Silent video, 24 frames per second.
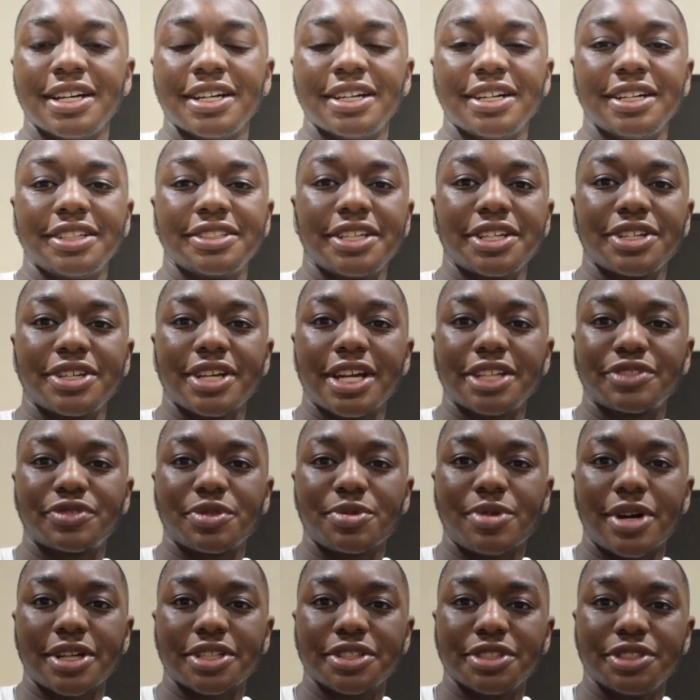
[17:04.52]
uh, thank you guys
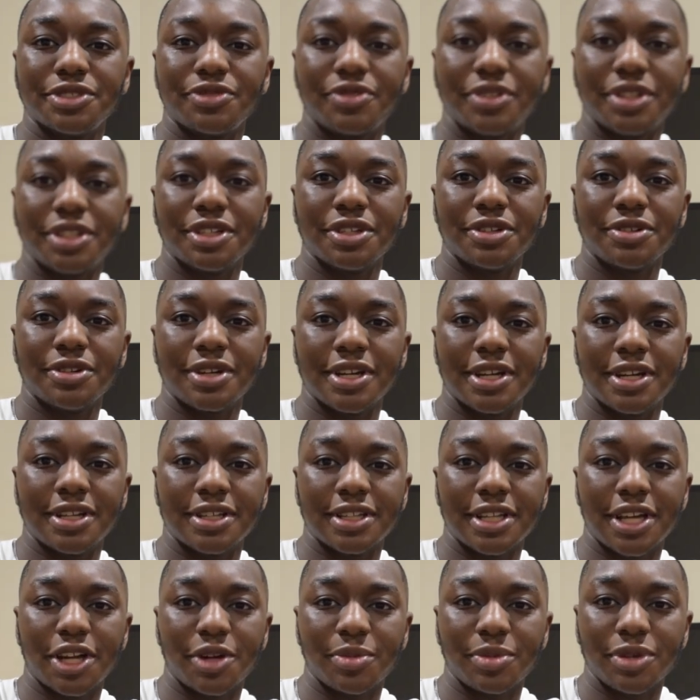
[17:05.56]
for watching this video,
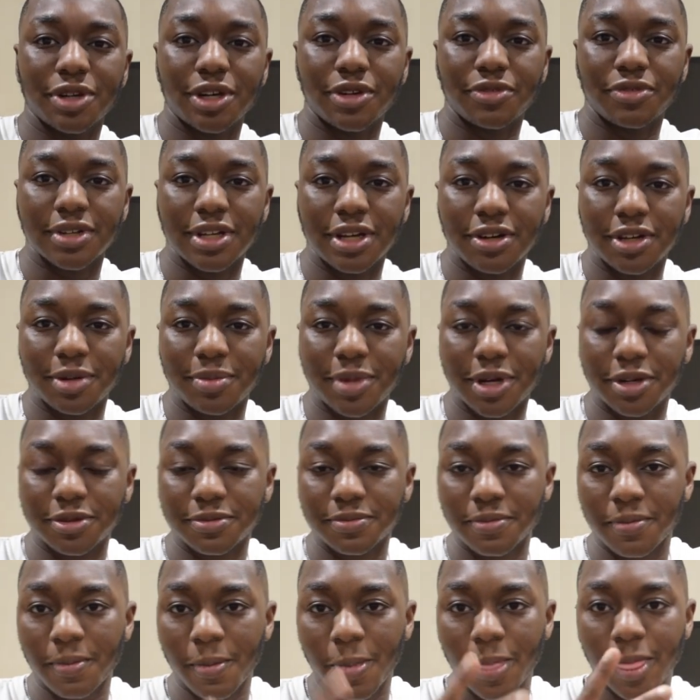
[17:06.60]
and that'll be all for now. I'm
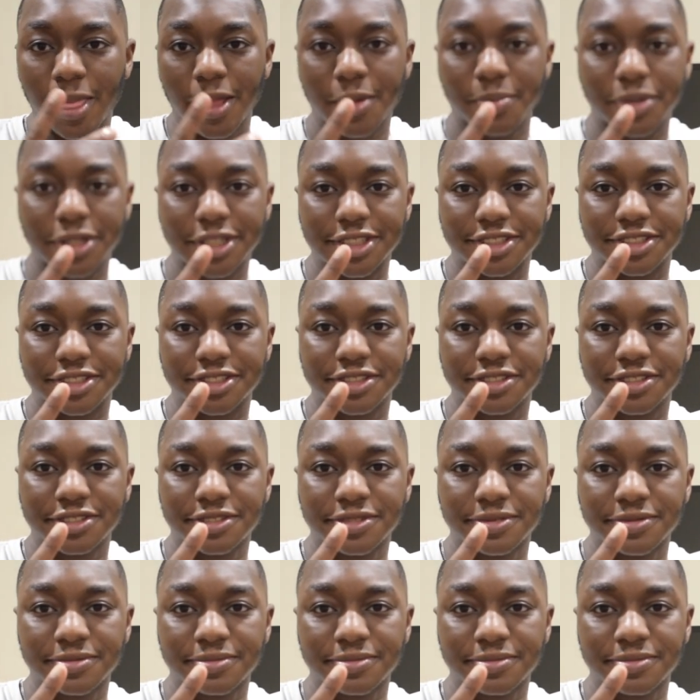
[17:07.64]
out. Peace.